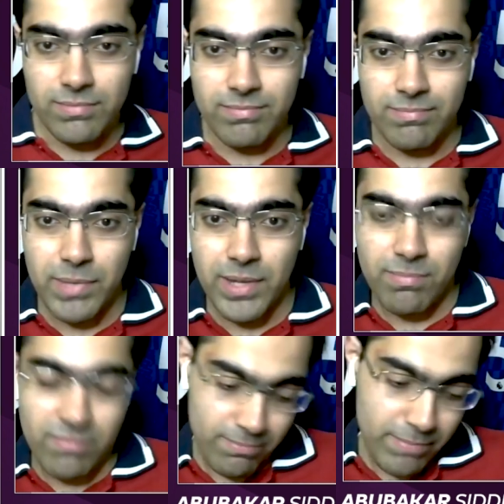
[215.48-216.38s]
be
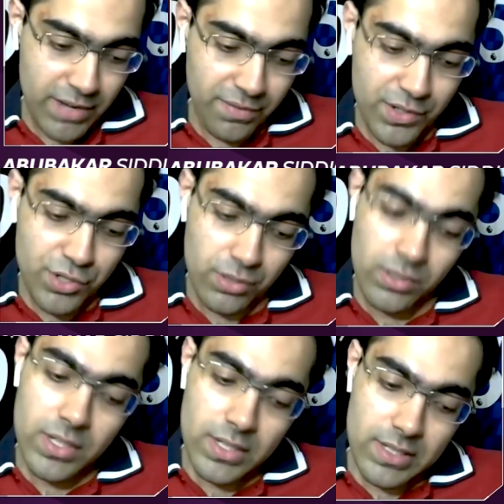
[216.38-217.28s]
beneficial.
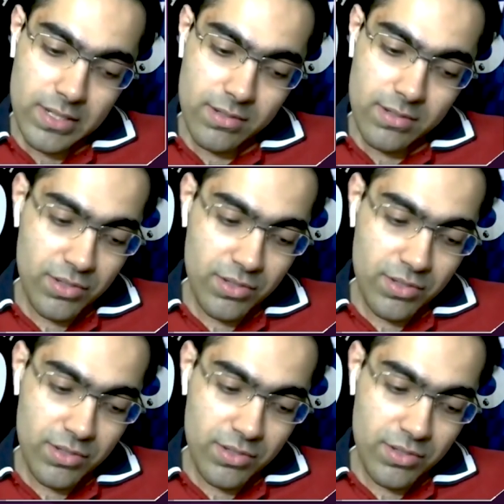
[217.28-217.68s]
So